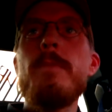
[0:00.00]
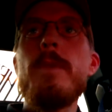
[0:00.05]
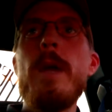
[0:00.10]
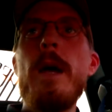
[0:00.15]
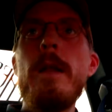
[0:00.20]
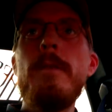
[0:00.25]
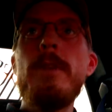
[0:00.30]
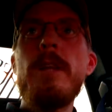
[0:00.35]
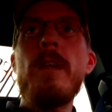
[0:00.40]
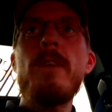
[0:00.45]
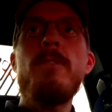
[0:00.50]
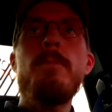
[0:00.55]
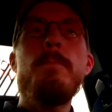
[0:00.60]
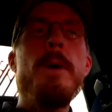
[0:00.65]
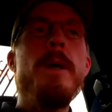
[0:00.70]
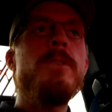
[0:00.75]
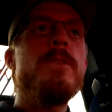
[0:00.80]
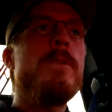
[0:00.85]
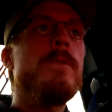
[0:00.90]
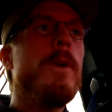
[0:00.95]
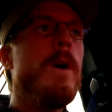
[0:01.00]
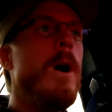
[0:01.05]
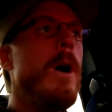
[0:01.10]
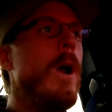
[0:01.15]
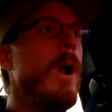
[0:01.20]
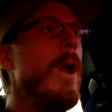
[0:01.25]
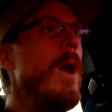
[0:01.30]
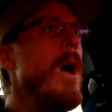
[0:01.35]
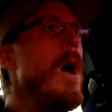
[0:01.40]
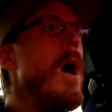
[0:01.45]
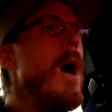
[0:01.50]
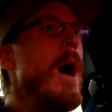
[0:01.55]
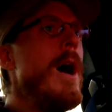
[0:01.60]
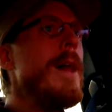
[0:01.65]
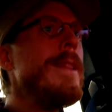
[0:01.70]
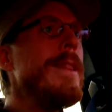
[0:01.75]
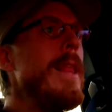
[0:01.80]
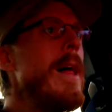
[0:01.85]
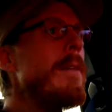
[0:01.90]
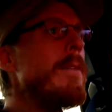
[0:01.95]
Kind of an expensive car. I
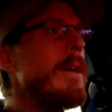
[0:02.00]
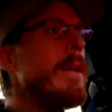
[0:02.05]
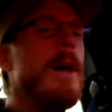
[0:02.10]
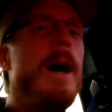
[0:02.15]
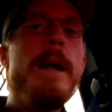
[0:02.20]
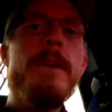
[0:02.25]
love it.